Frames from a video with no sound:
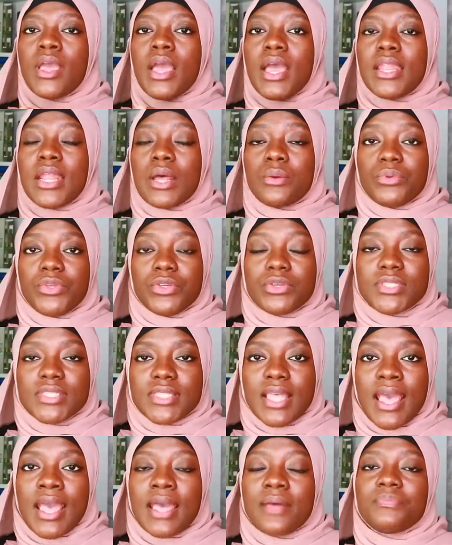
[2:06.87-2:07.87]
and I'll use
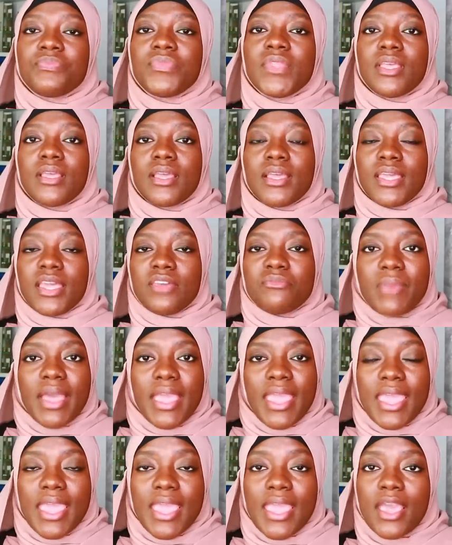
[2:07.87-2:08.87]
that give my
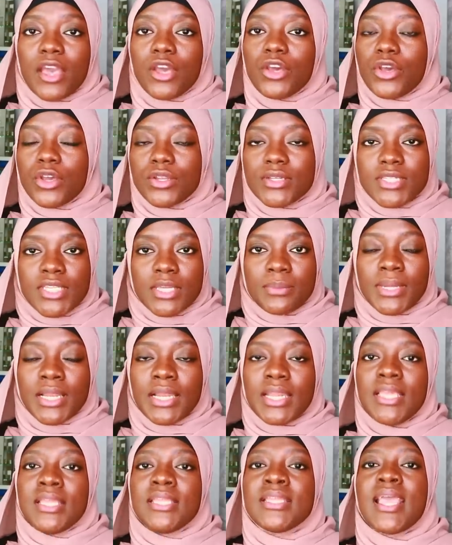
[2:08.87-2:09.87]
hair a good deep
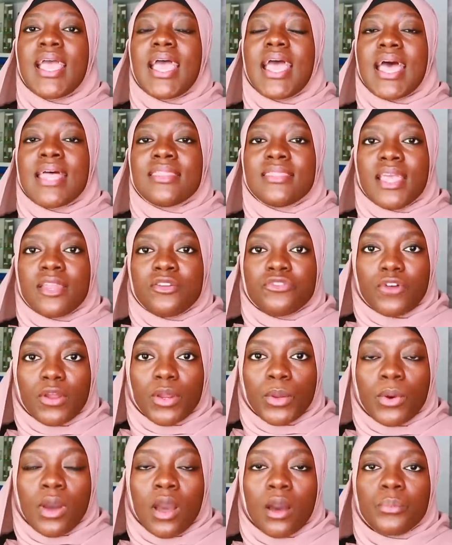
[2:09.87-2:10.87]
clean and then
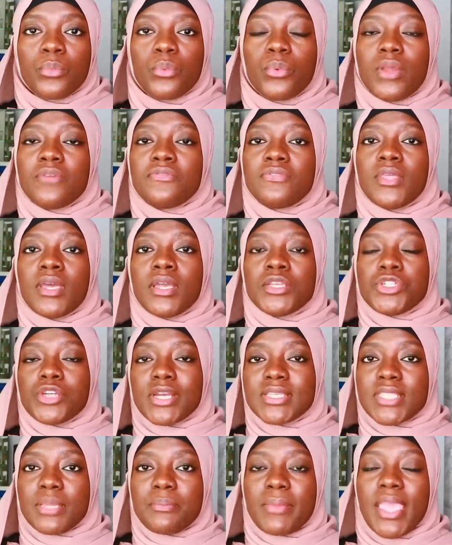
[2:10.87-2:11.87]
follow up with the
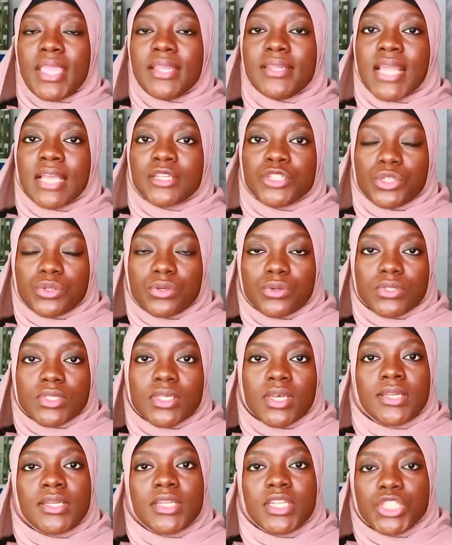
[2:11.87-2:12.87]
Tresemme Naturals
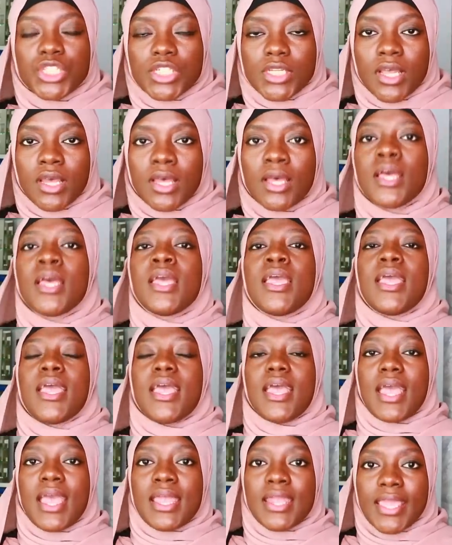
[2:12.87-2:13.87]
conditioner
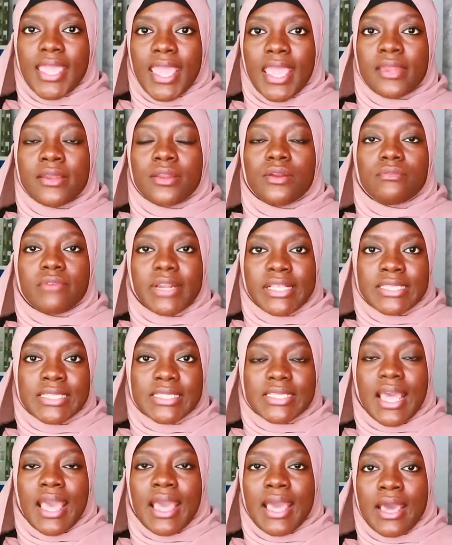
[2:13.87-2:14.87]
and again rinse
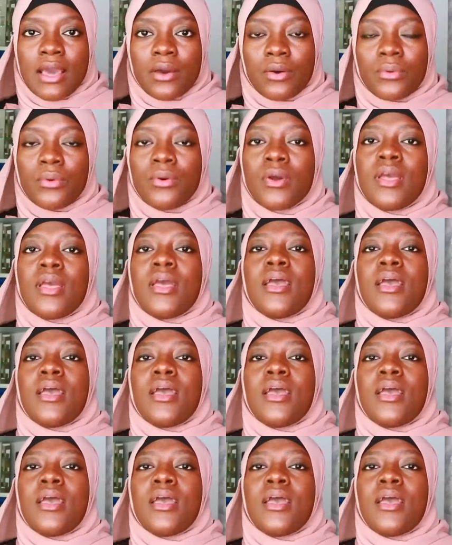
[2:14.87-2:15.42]
that out